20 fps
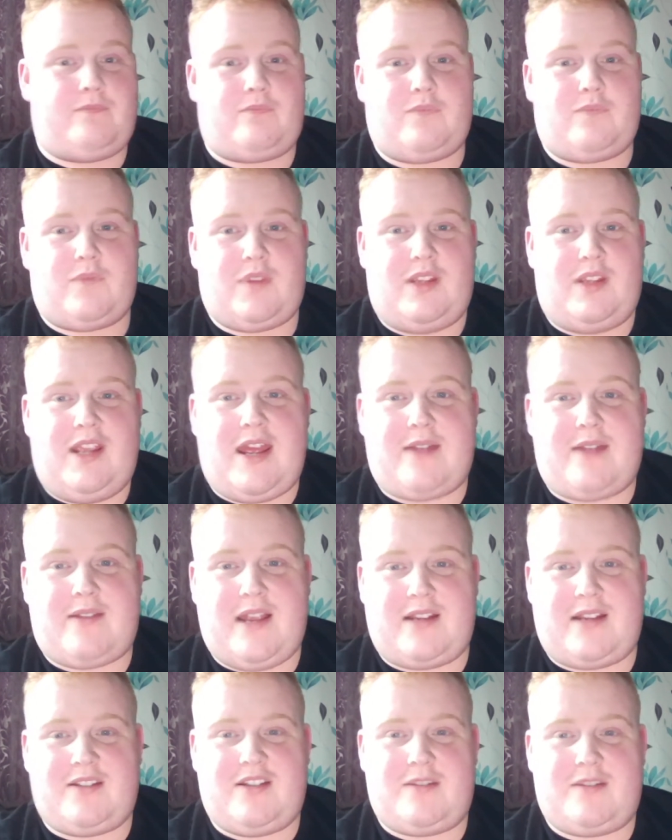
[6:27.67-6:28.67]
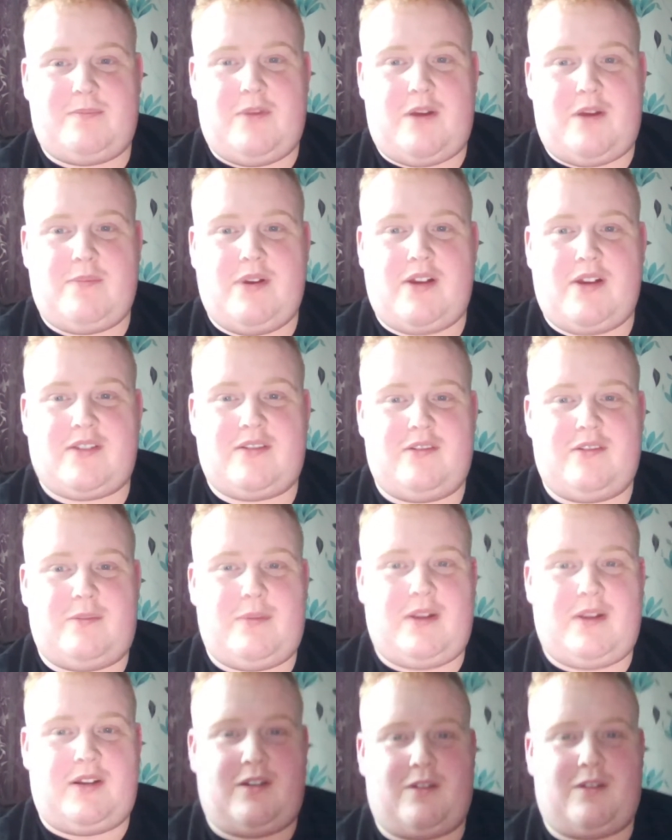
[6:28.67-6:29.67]
yeah, that's just my personal
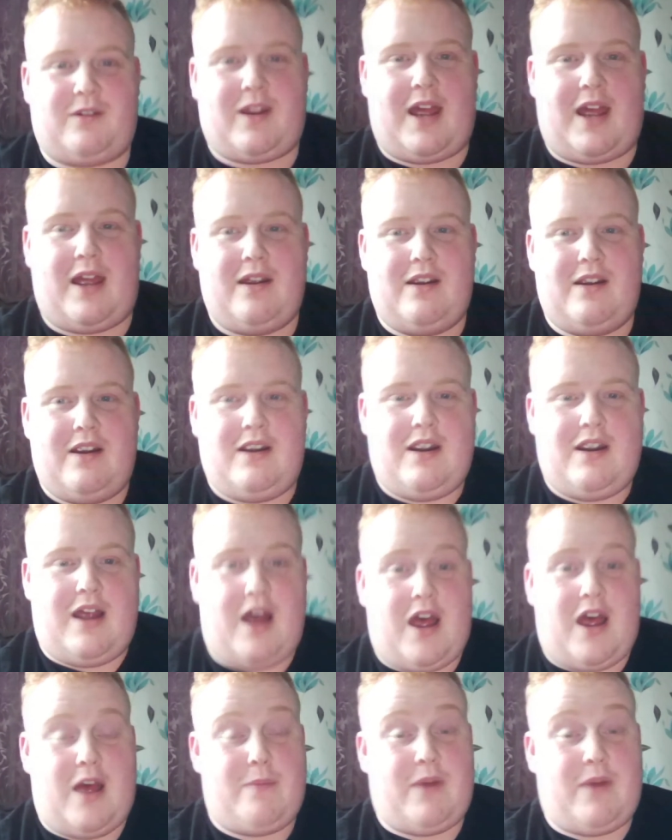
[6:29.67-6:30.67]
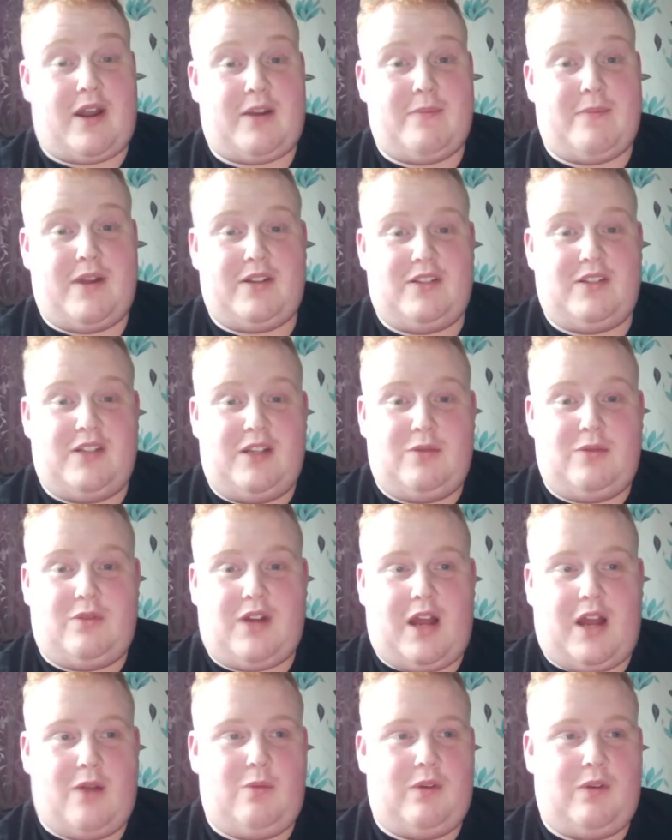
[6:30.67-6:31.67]
opinion on that. Um, I'd imagine he will
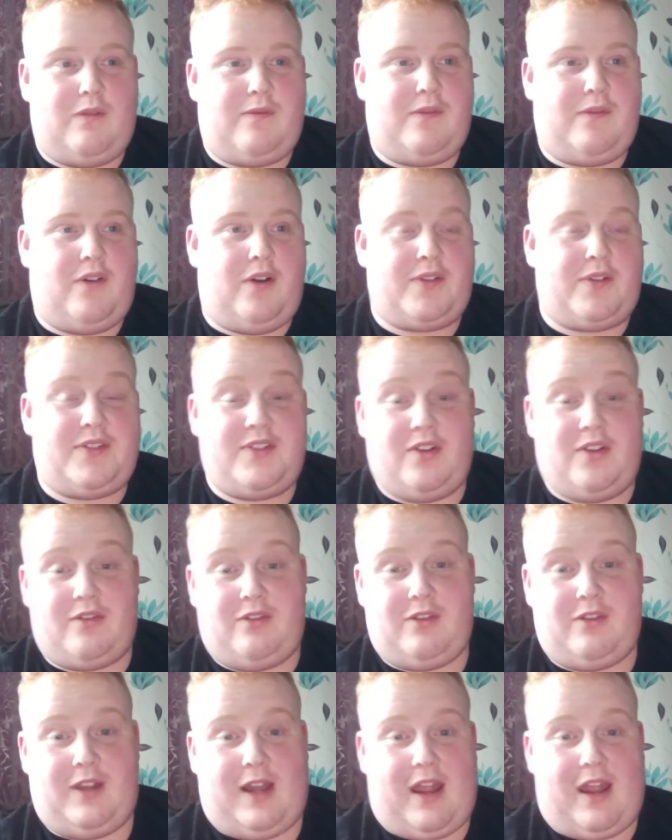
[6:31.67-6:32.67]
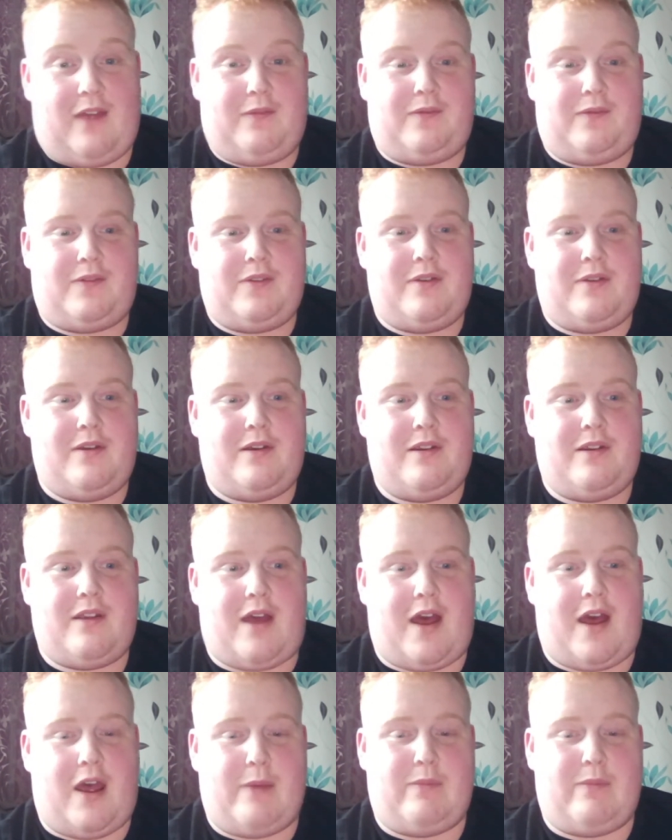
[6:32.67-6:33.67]
go with Odsonne on the left,
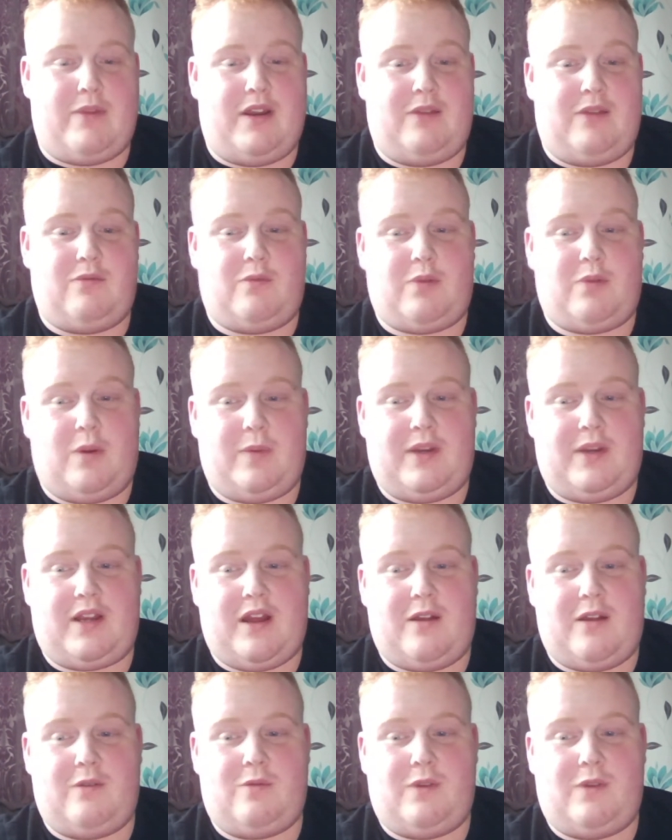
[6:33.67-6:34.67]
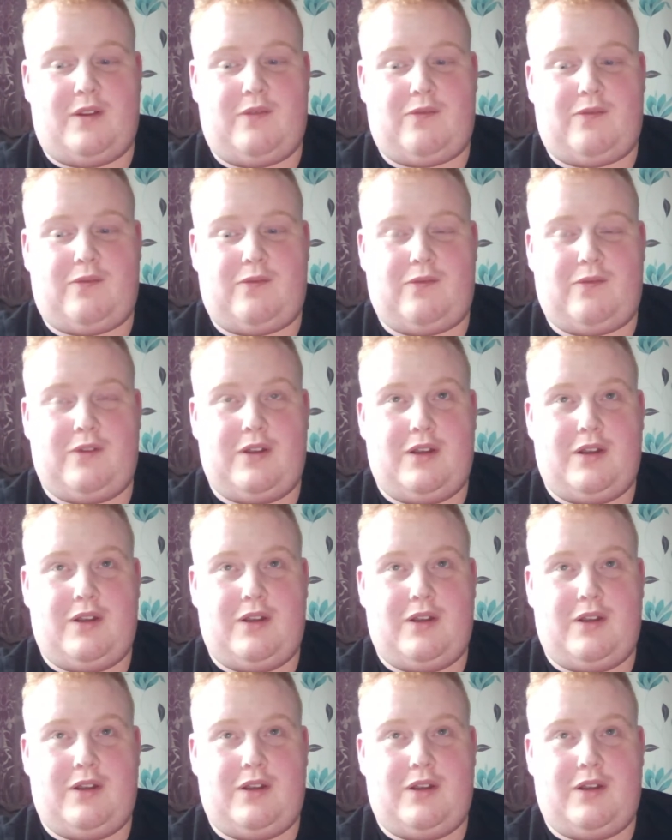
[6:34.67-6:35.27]
um, he will probably go with.